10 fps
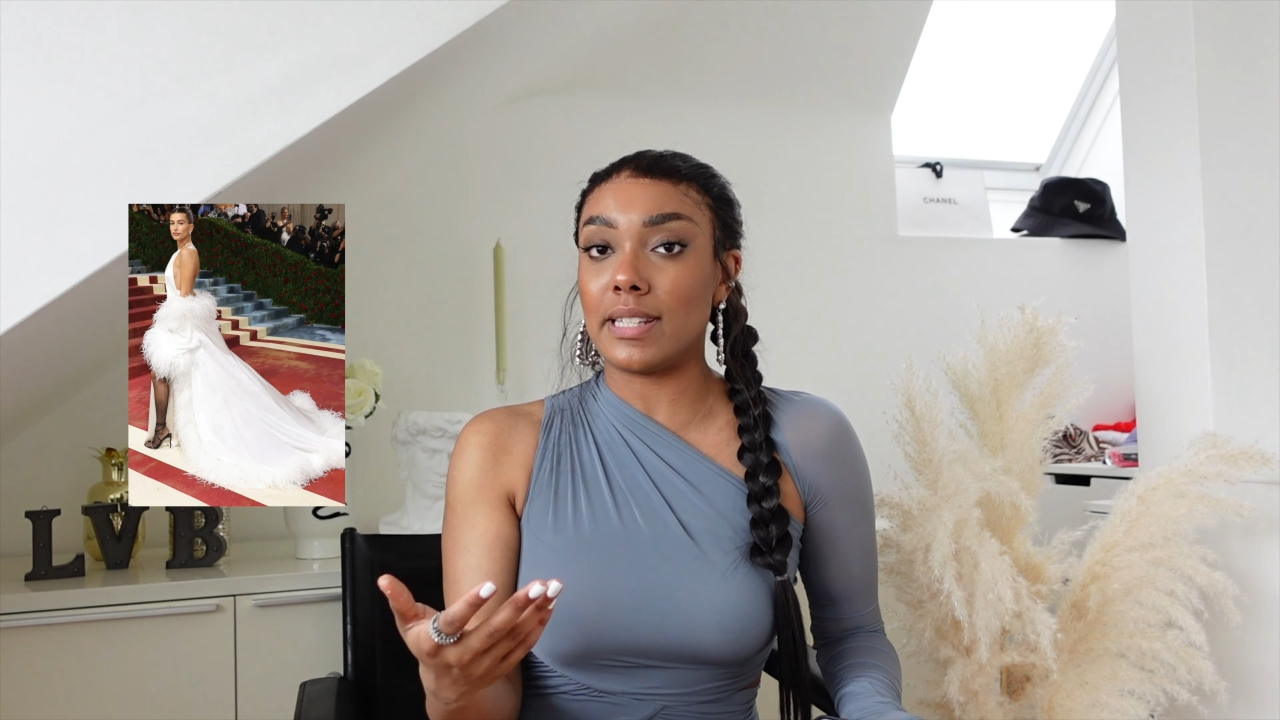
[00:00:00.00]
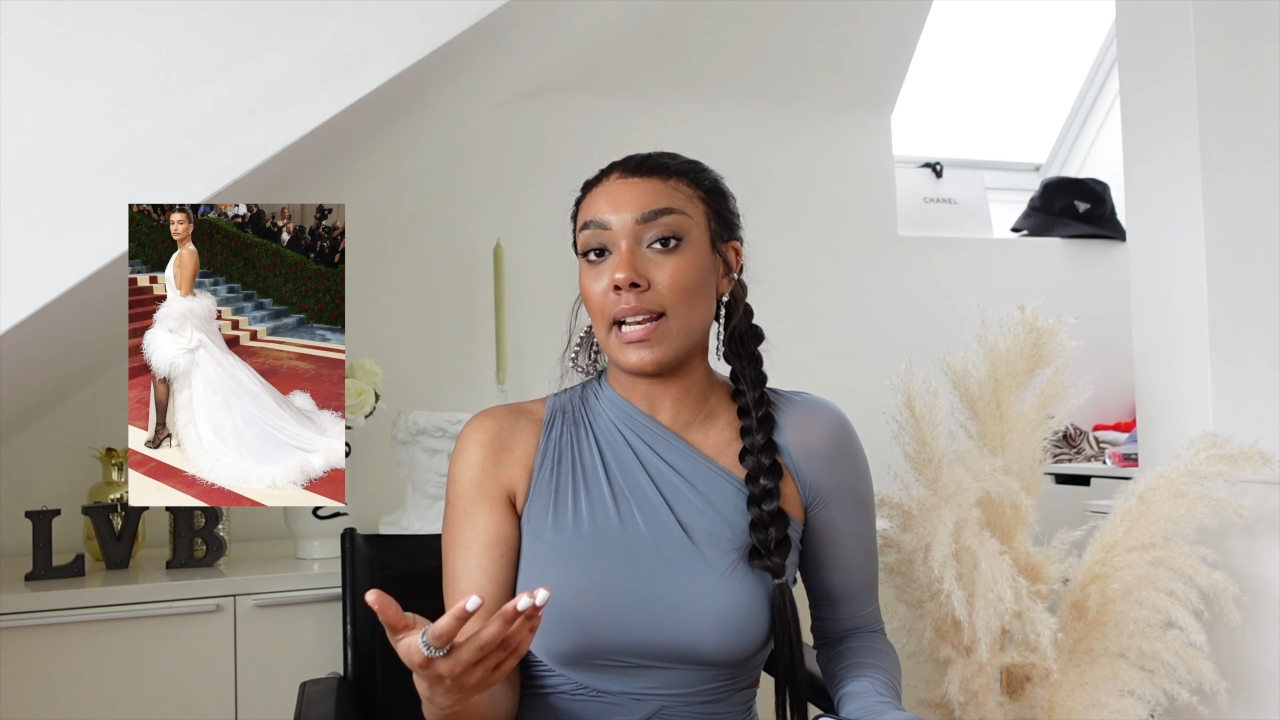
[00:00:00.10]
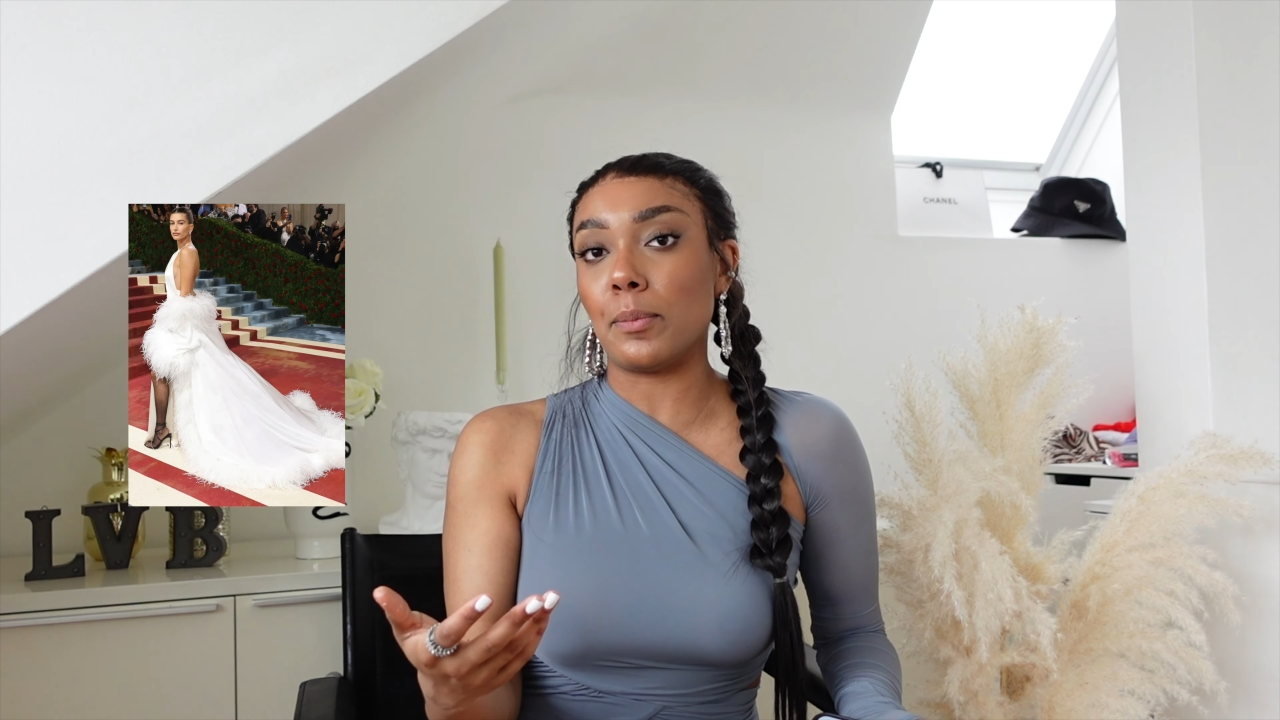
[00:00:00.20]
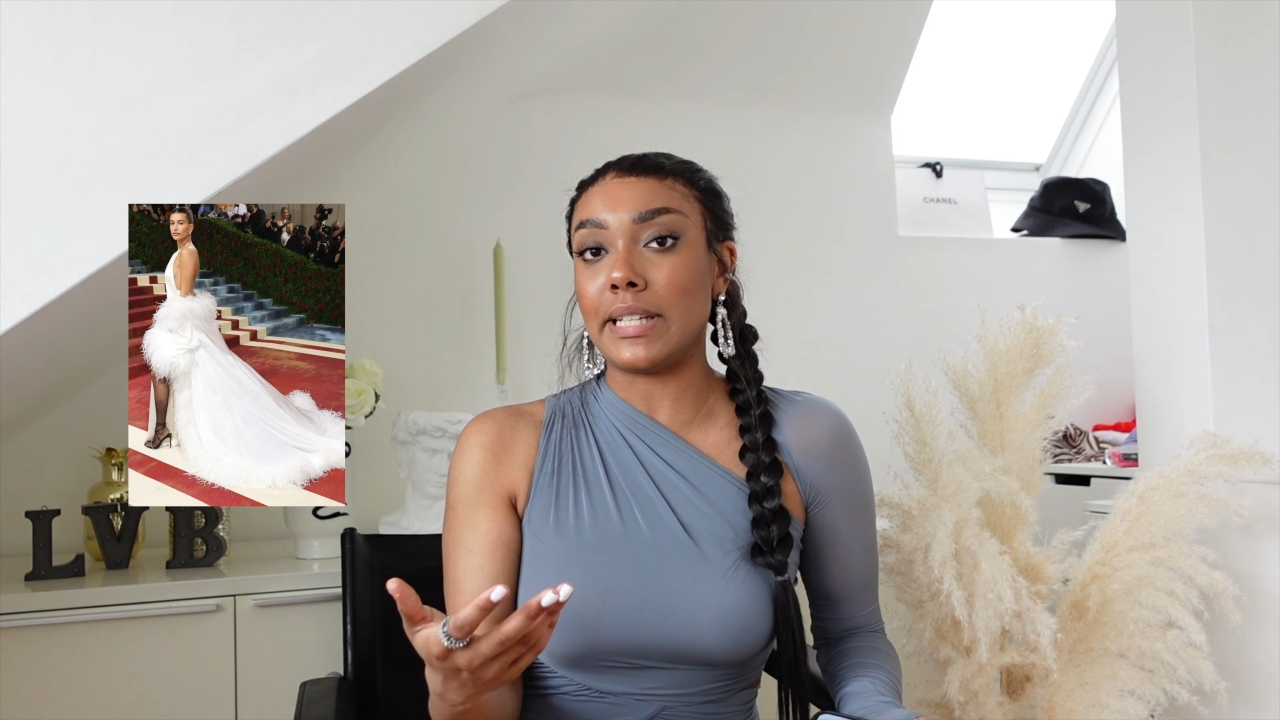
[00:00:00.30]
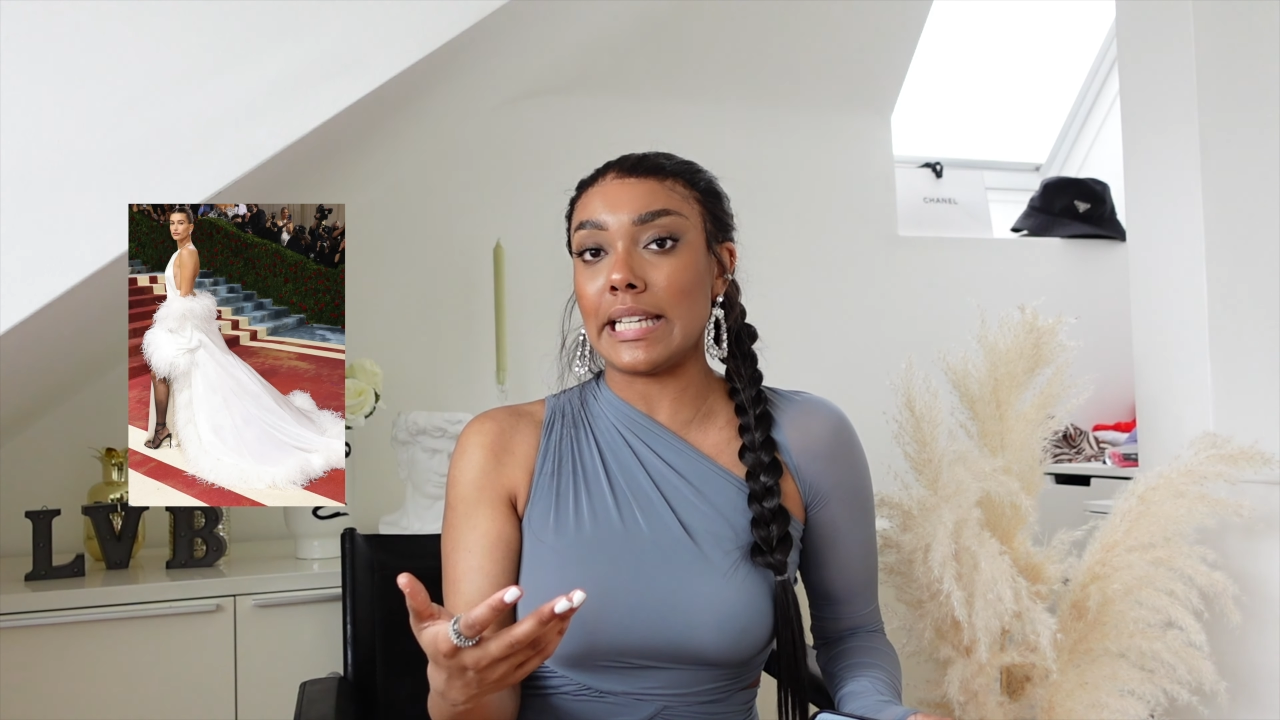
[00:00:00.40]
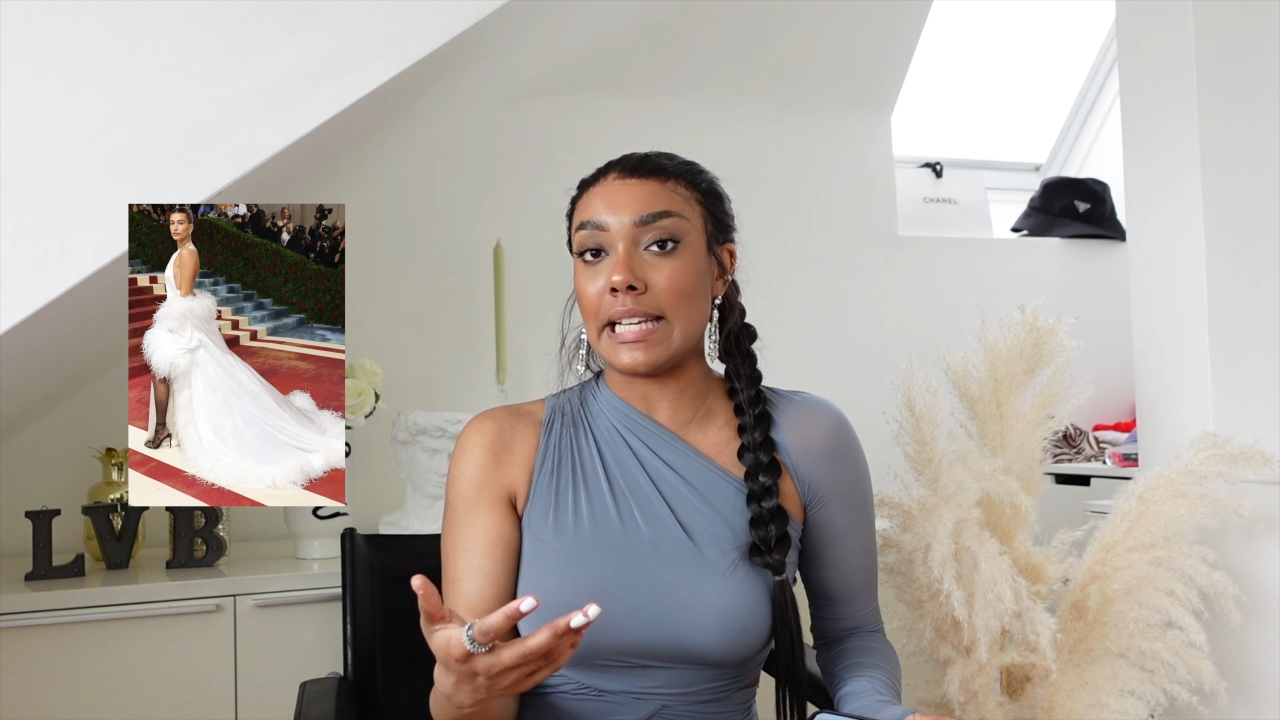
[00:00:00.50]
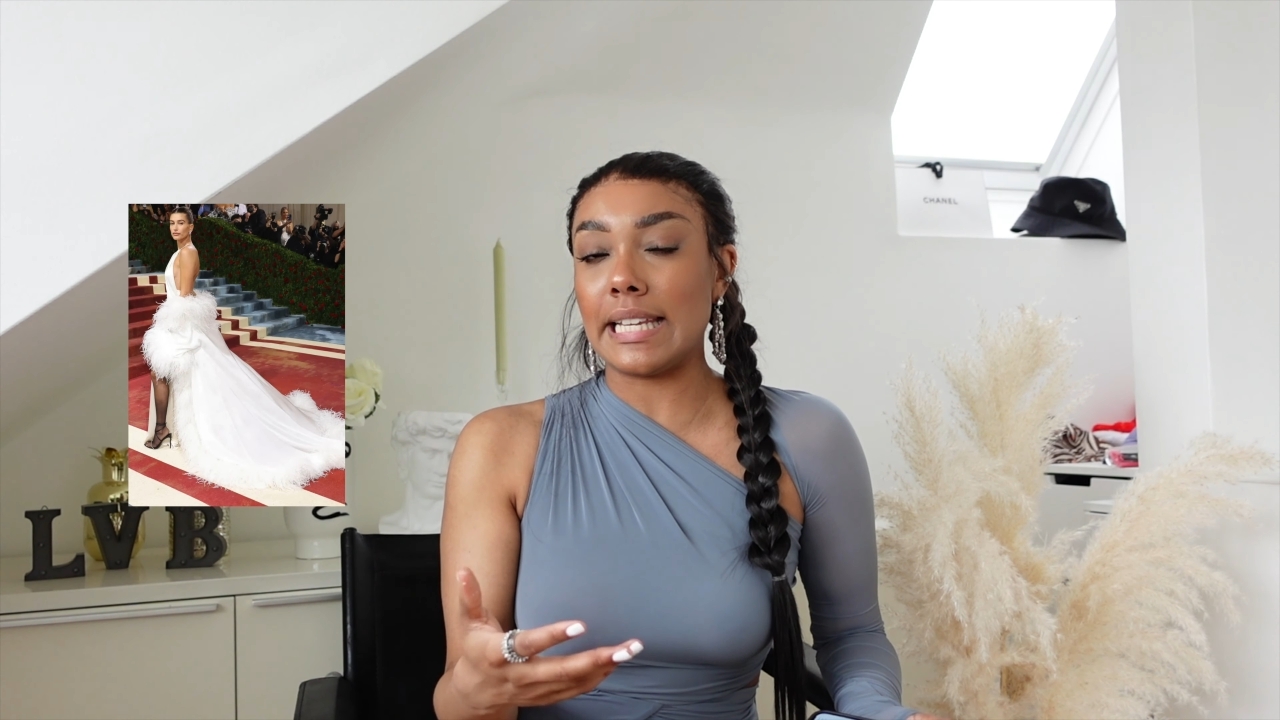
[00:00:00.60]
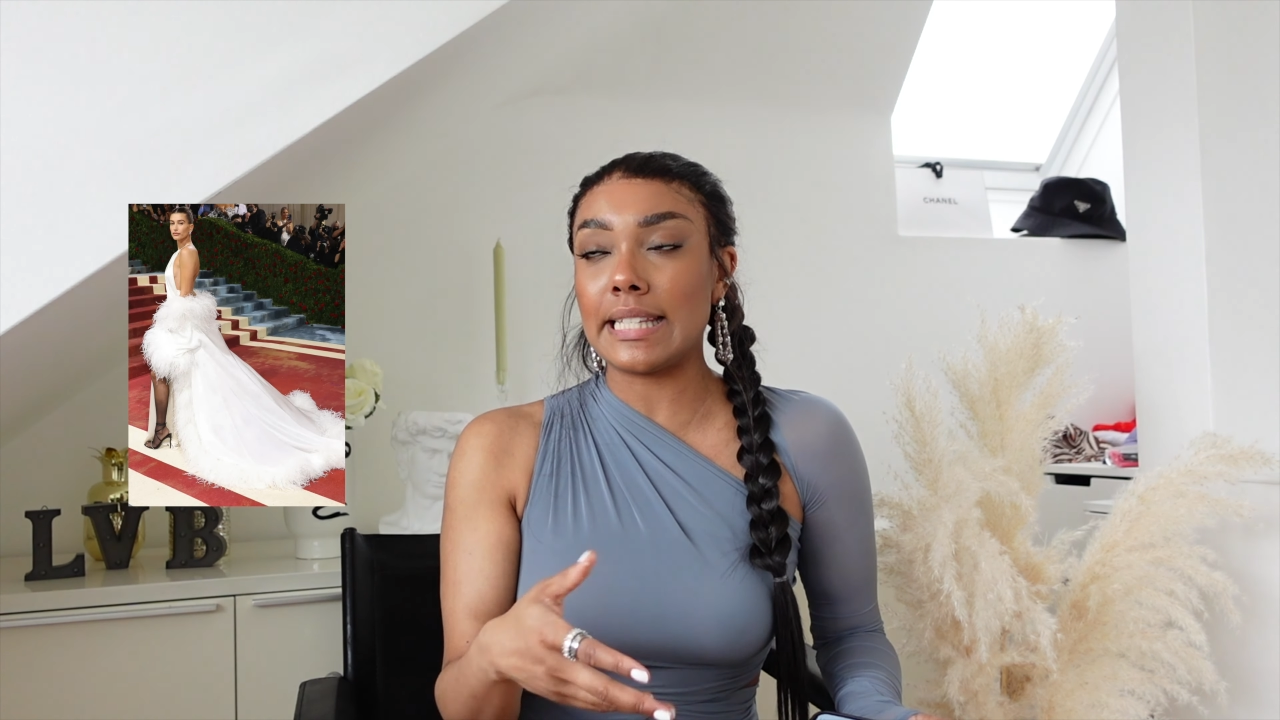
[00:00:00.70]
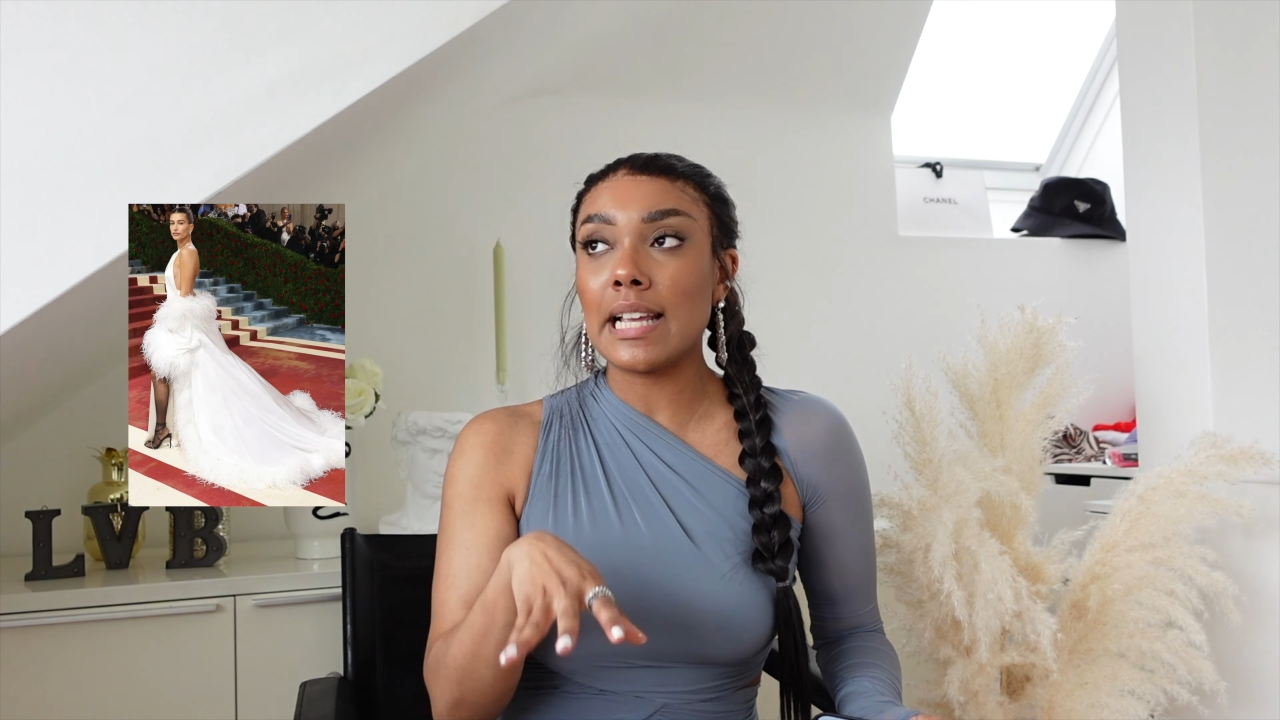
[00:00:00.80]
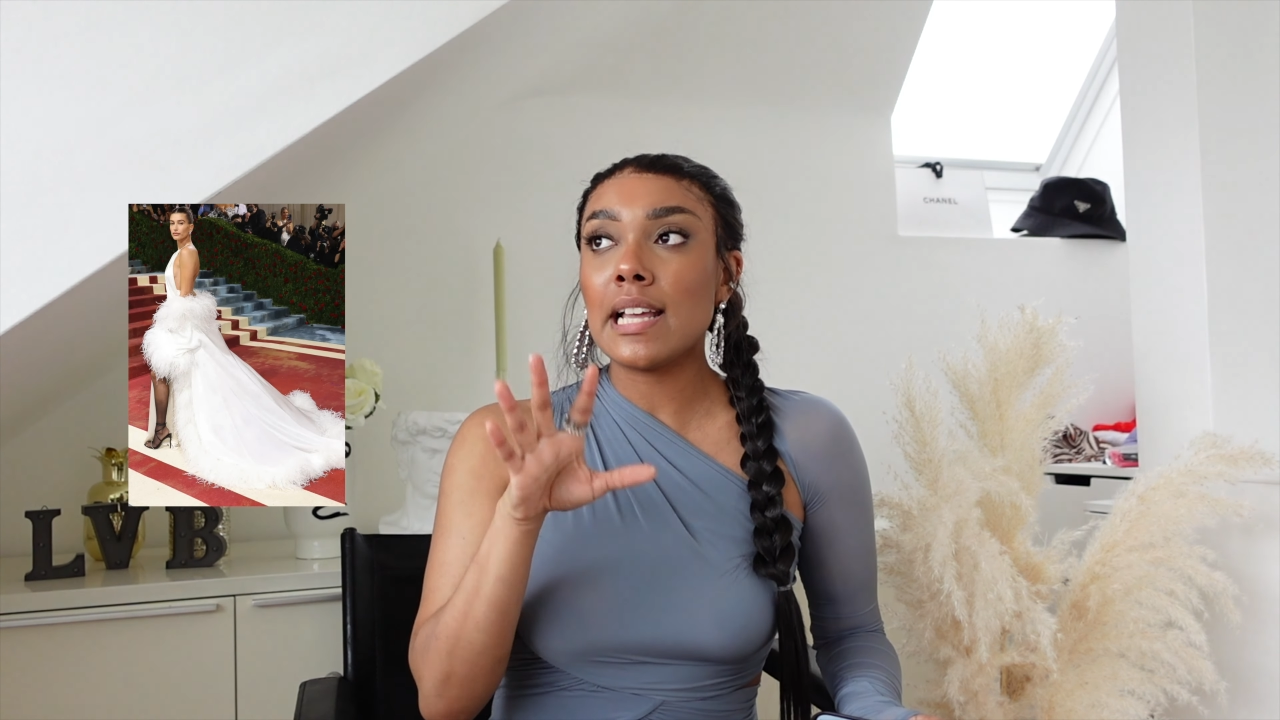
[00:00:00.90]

celebrities.